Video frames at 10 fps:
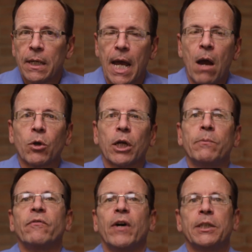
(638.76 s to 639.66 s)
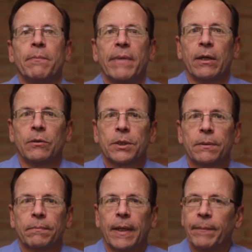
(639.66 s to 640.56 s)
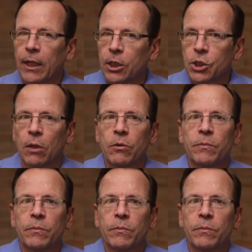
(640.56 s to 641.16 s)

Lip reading: Now we're going to move on to metals. I'm not going to start